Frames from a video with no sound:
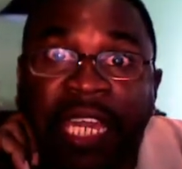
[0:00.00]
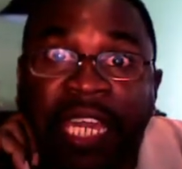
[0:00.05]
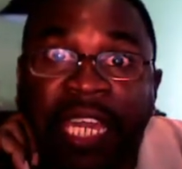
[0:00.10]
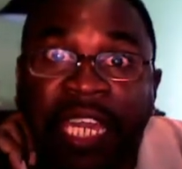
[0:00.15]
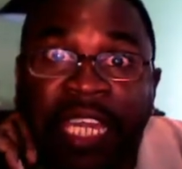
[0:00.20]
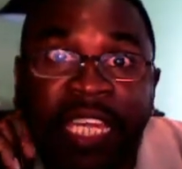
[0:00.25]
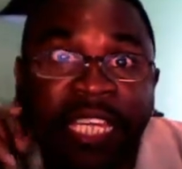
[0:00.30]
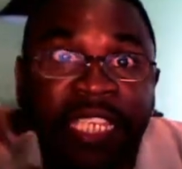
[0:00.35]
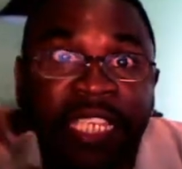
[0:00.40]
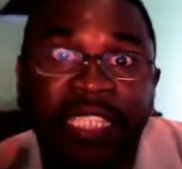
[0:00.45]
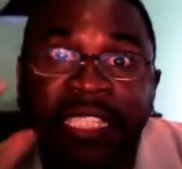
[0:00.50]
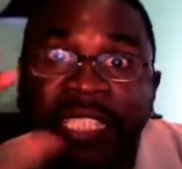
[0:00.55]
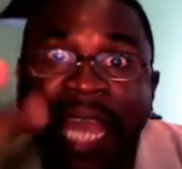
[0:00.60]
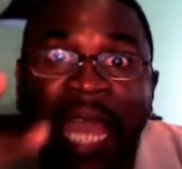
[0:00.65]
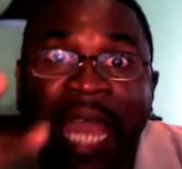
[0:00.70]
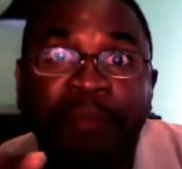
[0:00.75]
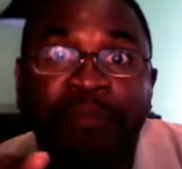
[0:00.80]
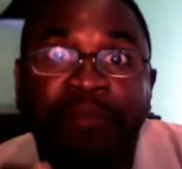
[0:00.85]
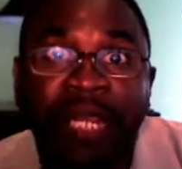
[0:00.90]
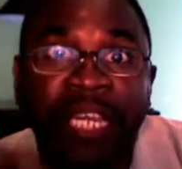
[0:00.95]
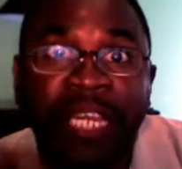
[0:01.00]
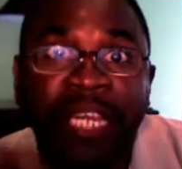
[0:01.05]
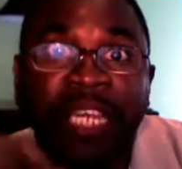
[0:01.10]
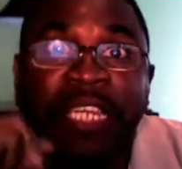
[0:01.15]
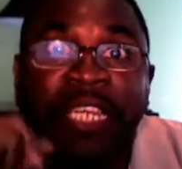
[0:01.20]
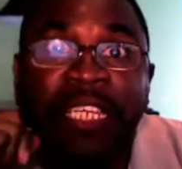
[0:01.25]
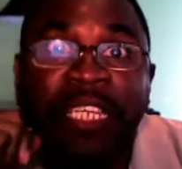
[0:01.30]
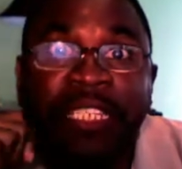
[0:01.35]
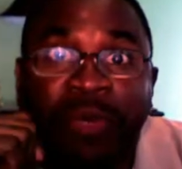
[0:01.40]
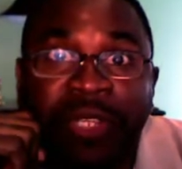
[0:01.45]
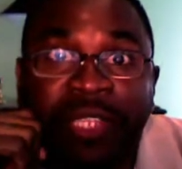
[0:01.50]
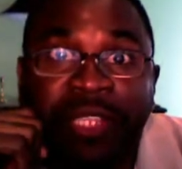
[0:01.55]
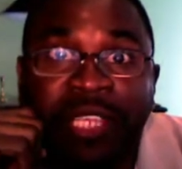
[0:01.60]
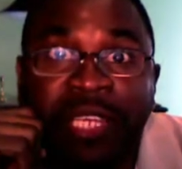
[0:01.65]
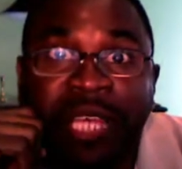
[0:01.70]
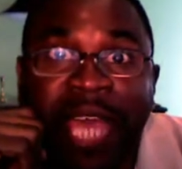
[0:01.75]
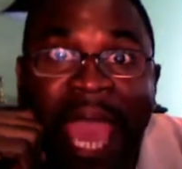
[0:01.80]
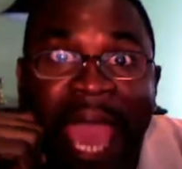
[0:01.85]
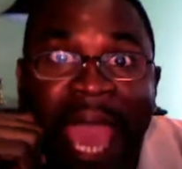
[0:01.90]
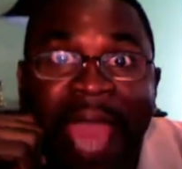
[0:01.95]
He's not pleased with
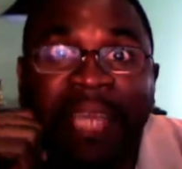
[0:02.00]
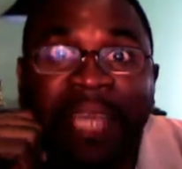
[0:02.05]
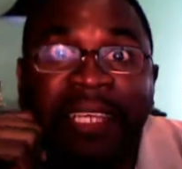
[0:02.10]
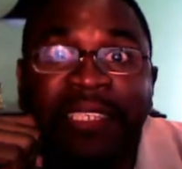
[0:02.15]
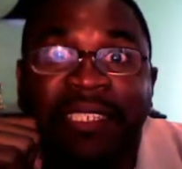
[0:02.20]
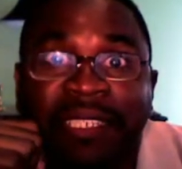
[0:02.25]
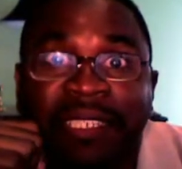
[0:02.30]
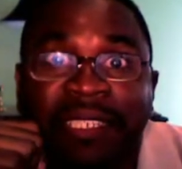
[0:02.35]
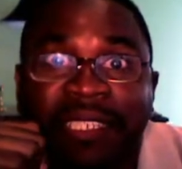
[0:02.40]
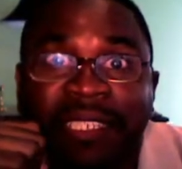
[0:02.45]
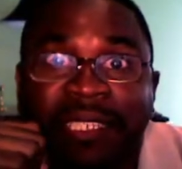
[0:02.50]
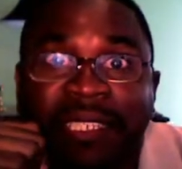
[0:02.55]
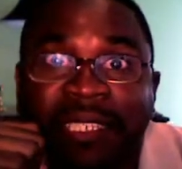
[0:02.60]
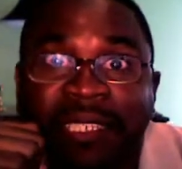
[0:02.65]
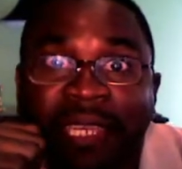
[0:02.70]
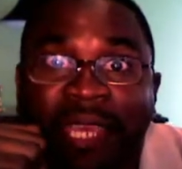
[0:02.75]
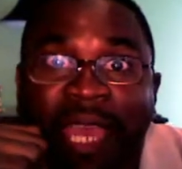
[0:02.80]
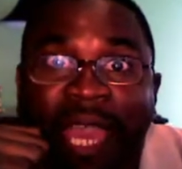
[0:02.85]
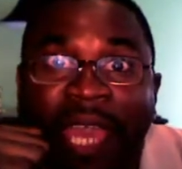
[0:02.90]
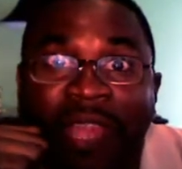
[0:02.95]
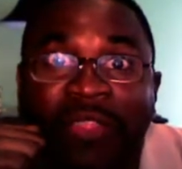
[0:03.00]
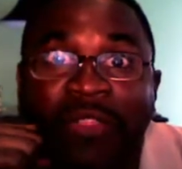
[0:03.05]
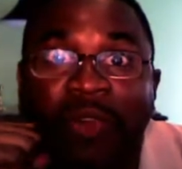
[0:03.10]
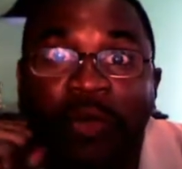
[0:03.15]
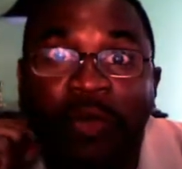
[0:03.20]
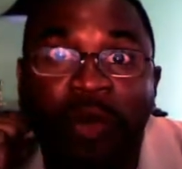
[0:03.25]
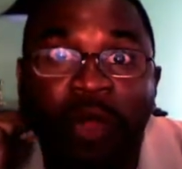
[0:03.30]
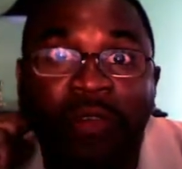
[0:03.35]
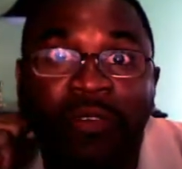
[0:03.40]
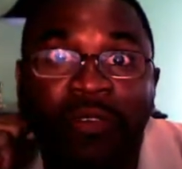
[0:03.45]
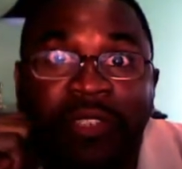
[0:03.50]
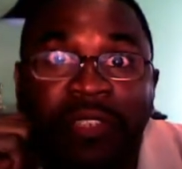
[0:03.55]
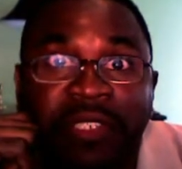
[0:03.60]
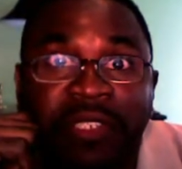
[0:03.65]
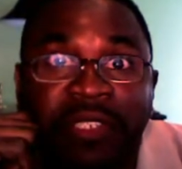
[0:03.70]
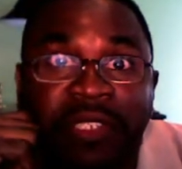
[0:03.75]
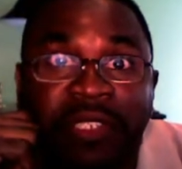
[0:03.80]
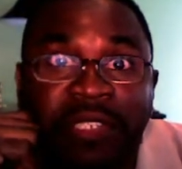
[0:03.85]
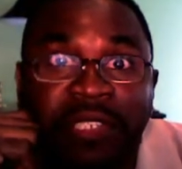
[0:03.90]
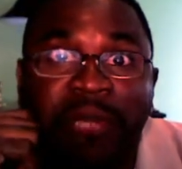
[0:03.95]
the acts and the works
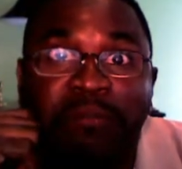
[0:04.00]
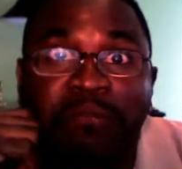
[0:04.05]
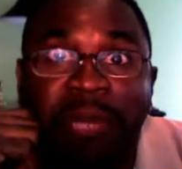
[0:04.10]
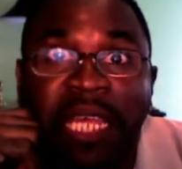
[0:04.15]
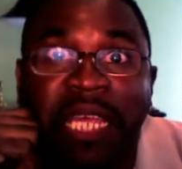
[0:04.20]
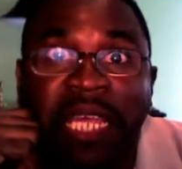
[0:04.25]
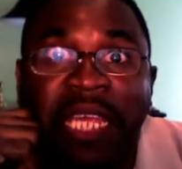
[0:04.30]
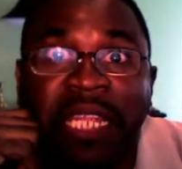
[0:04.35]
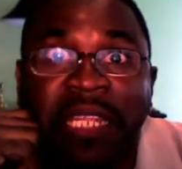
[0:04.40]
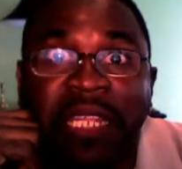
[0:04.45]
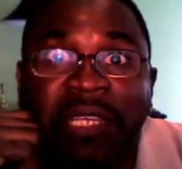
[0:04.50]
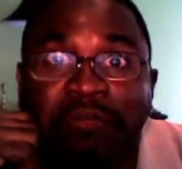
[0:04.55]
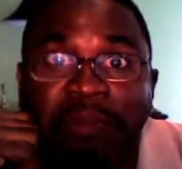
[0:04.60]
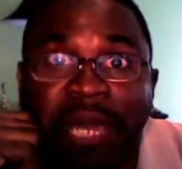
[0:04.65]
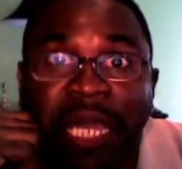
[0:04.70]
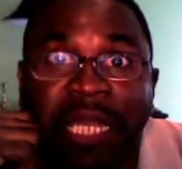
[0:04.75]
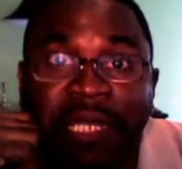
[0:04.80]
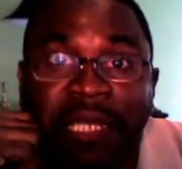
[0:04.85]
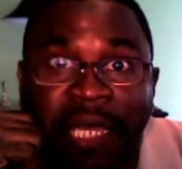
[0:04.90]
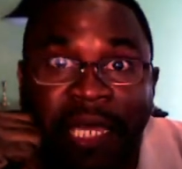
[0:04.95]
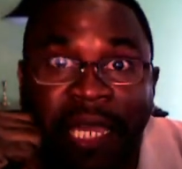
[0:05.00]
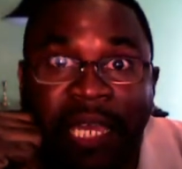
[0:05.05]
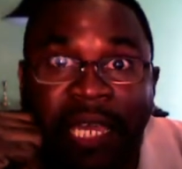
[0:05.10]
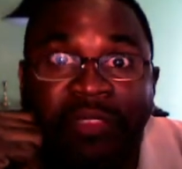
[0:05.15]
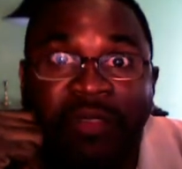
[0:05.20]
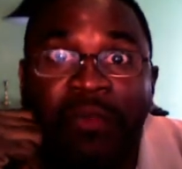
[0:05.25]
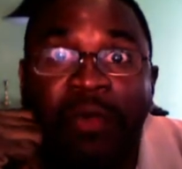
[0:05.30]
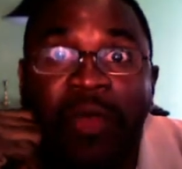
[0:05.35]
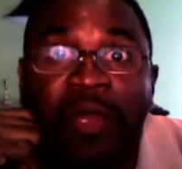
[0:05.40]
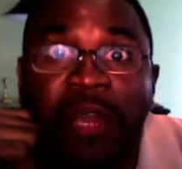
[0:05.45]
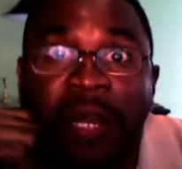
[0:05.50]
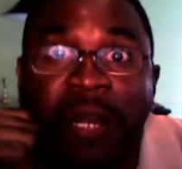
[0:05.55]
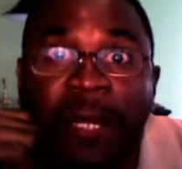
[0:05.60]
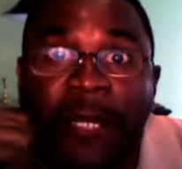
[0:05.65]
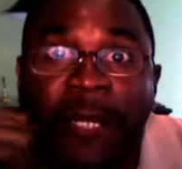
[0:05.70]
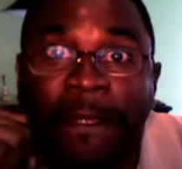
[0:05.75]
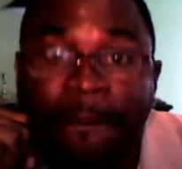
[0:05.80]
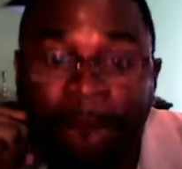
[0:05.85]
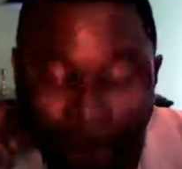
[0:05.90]
that men commit in the world.